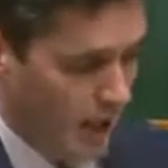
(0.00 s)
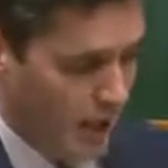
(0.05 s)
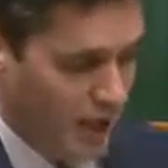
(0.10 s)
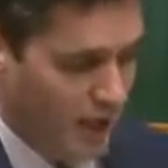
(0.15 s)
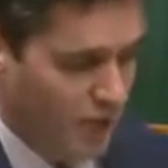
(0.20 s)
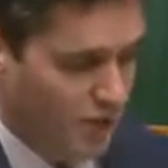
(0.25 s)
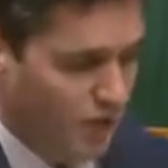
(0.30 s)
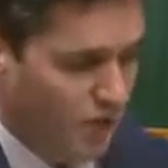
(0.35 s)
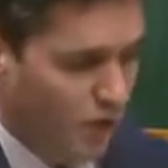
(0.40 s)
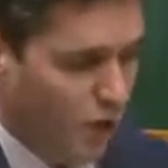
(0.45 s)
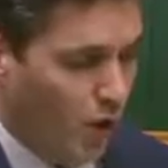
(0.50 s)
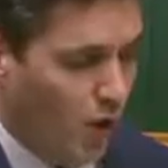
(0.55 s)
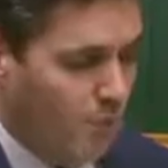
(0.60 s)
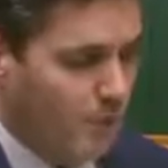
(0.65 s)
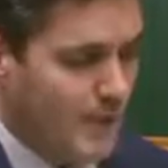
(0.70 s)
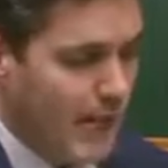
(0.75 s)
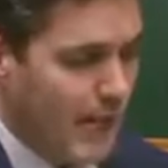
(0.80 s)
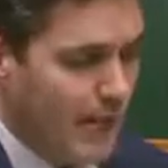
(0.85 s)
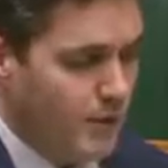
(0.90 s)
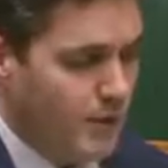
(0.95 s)
in the
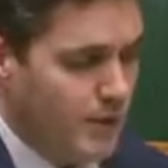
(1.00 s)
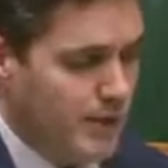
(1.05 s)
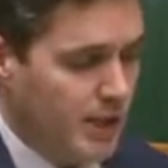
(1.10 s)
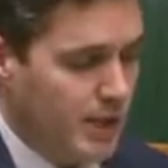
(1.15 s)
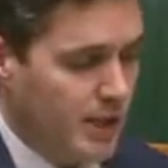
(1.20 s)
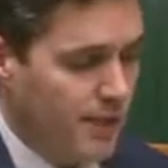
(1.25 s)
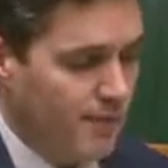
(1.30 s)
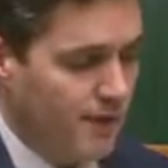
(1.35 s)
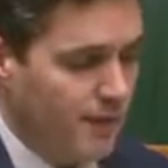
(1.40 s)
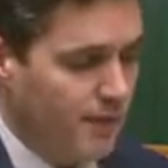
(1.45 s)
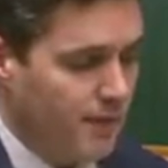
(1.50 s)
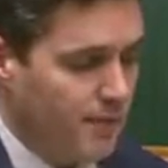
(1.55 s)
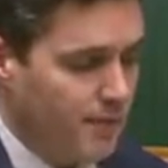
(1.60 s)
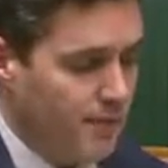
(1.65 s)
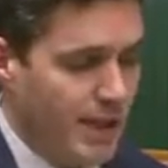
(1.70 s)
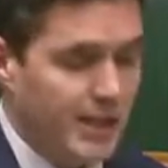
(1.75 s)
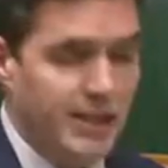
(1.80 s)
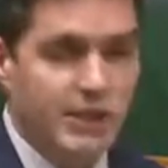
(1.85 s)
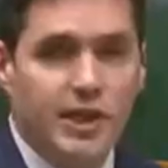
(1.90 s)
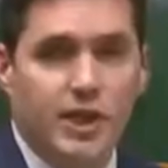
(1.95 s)
Forbes annual survey of the
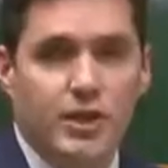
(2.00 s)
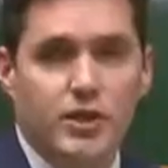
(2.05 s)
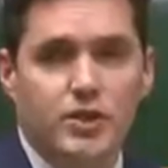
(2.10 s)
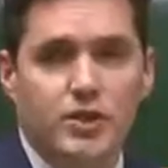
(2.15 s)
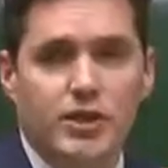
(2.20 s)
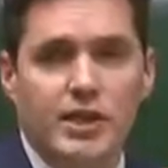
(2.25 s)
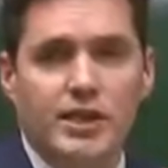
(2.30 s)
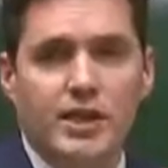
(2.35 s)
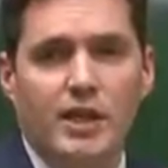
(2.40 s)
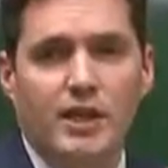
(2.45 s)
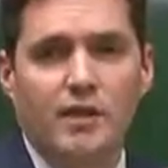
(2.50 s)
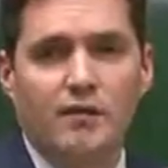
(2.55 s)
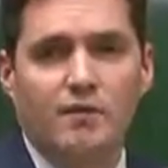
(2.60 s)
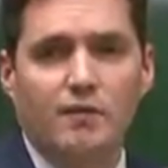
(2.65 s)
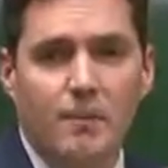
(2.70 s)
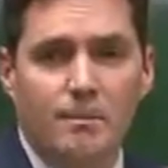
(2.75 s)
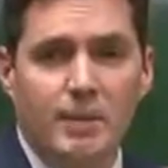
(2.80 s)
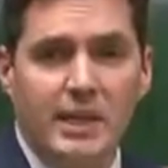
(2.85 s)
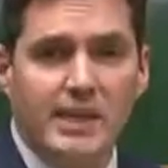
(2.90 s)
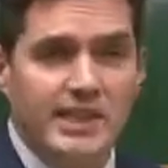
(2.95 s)
best countries
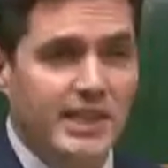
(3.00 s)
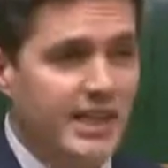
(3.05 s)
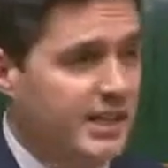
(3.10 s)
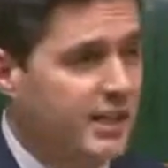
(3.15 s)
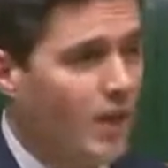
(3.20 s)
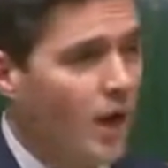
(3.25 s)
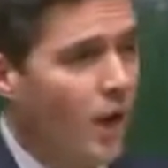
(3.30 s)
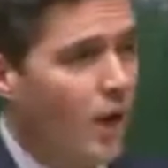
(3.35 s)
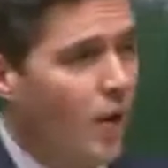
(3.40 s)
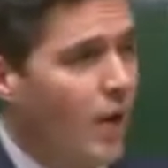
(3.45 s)
for business.